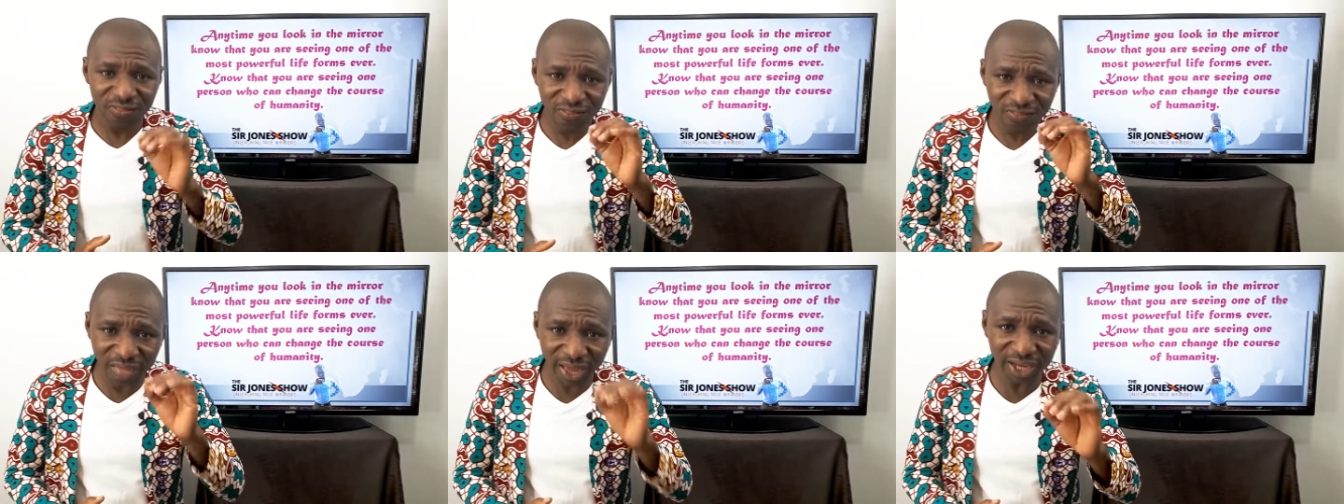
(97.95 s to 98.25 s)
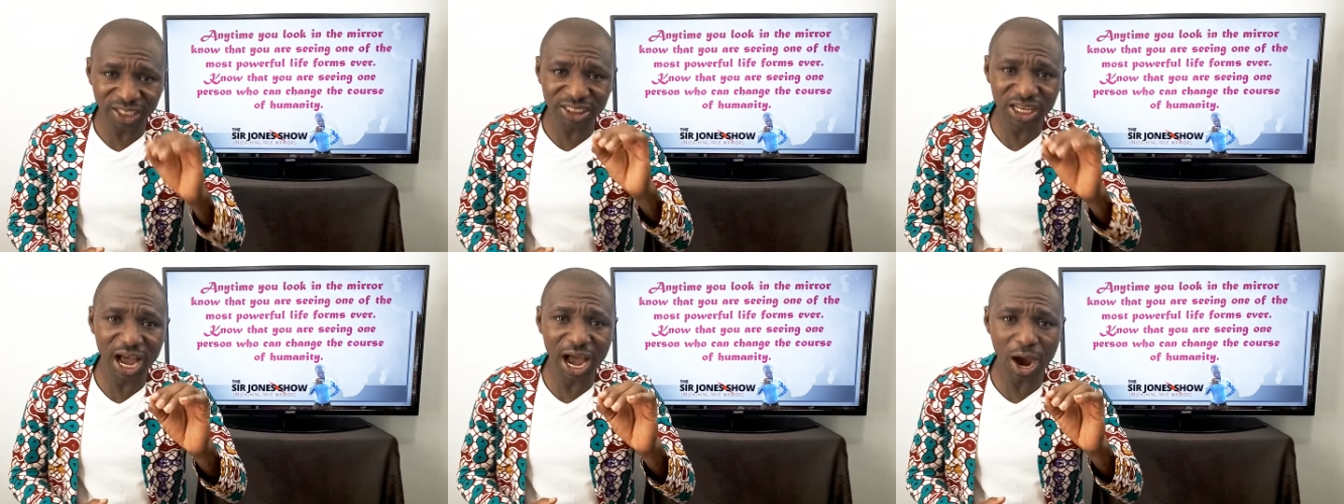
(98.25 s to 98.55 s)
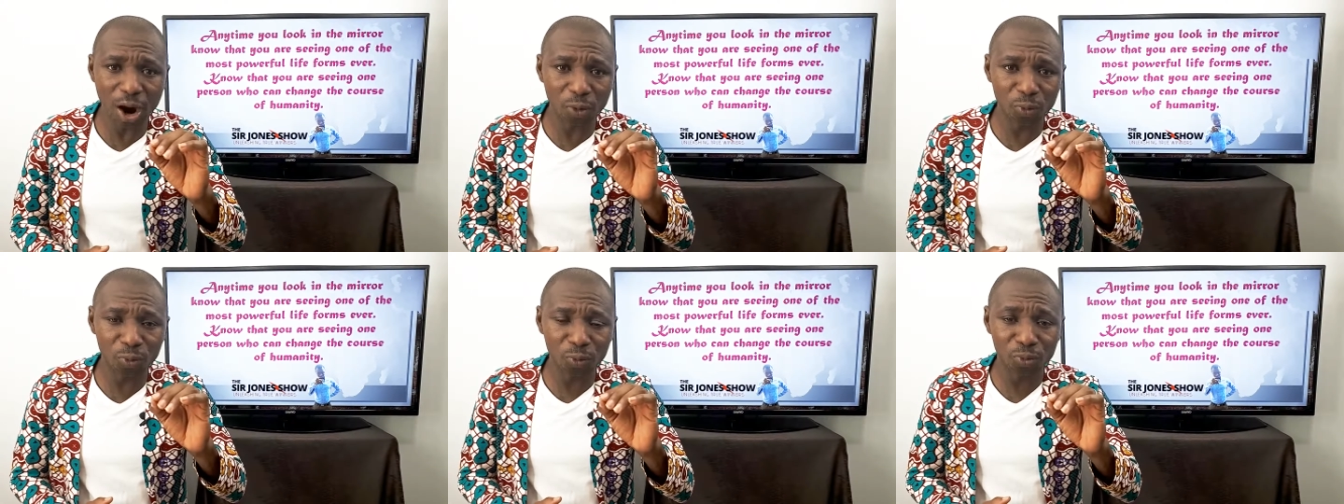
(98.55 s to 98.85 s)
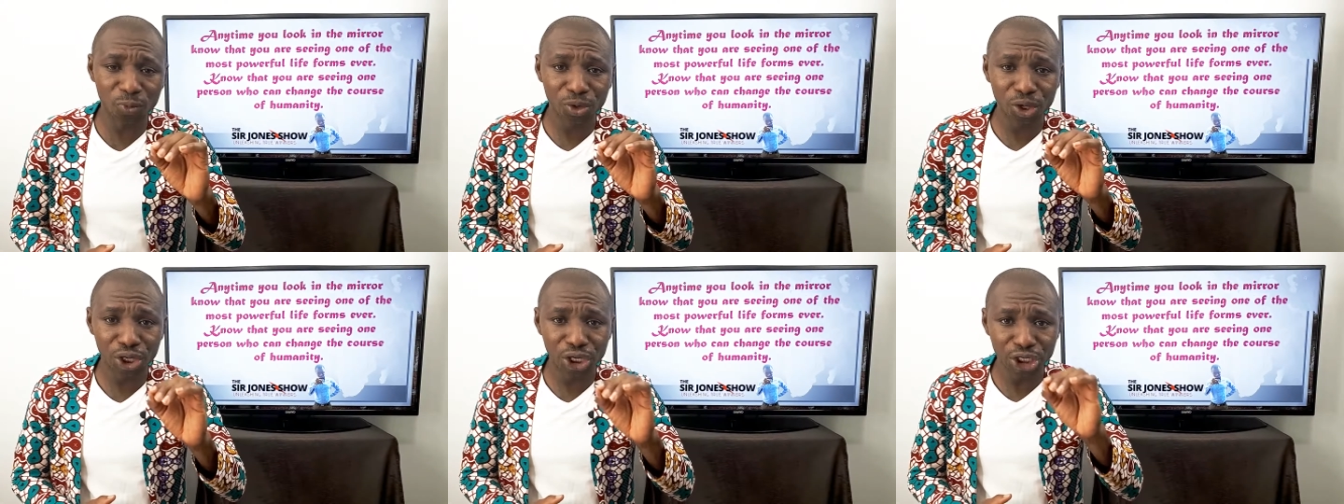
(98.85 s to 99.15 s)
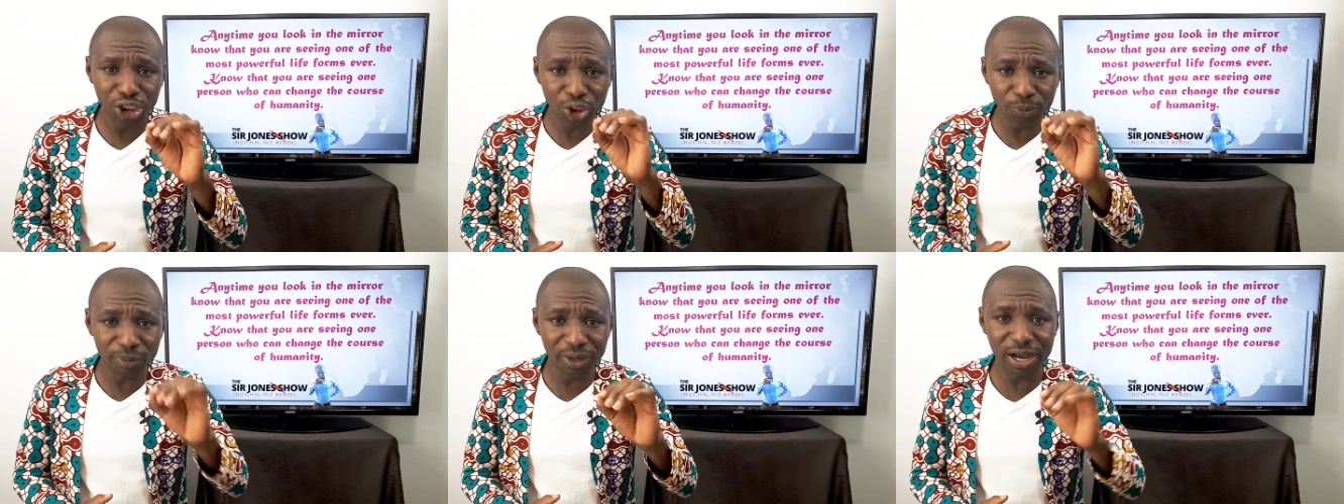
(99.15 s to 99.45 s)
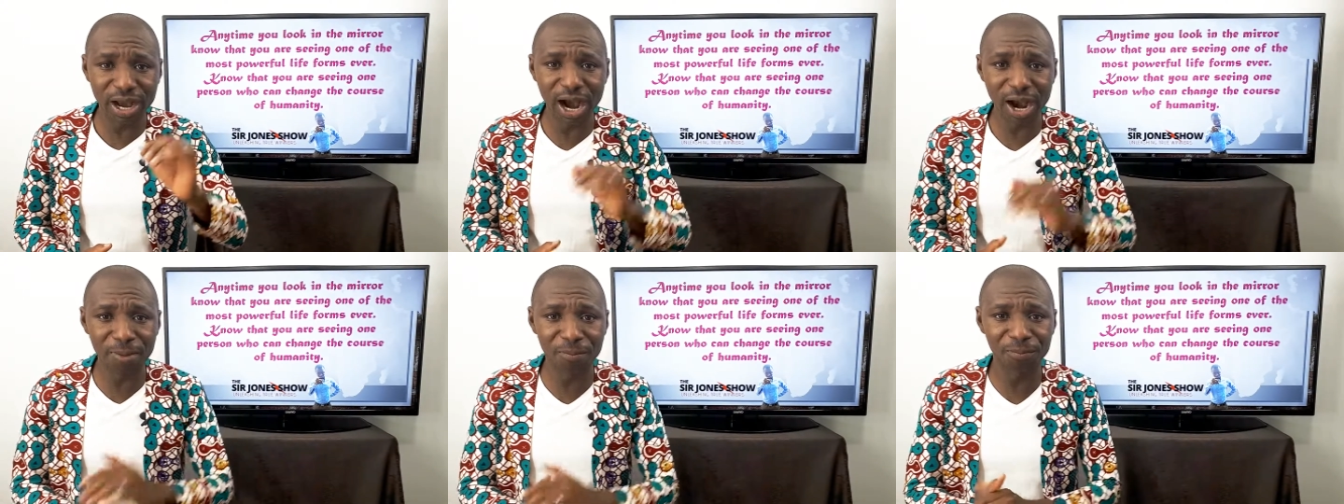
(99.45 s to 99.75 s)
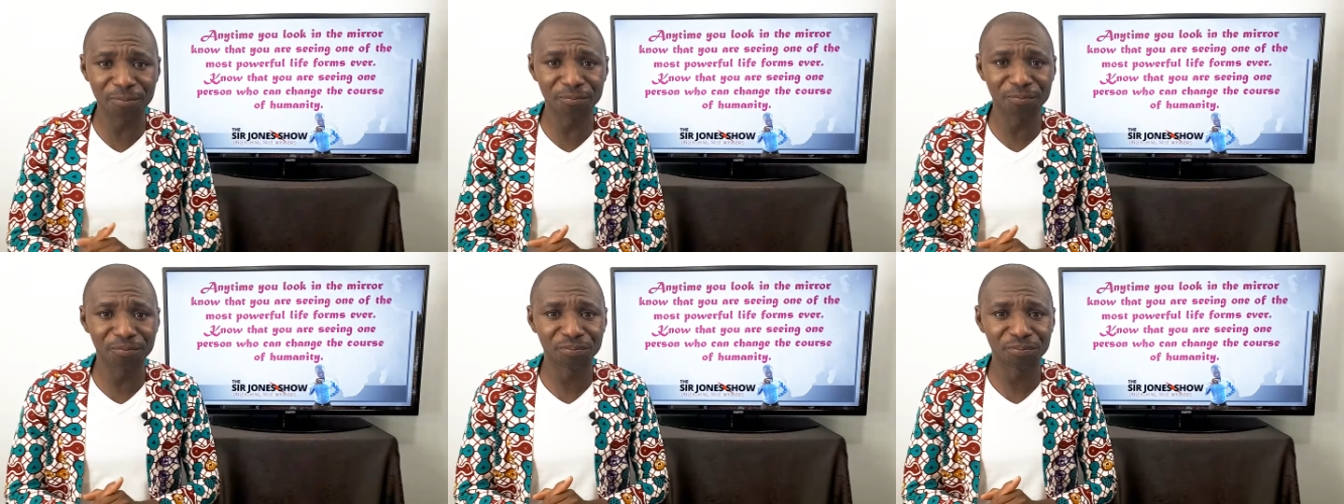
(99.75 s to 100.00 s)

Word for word: that is how you become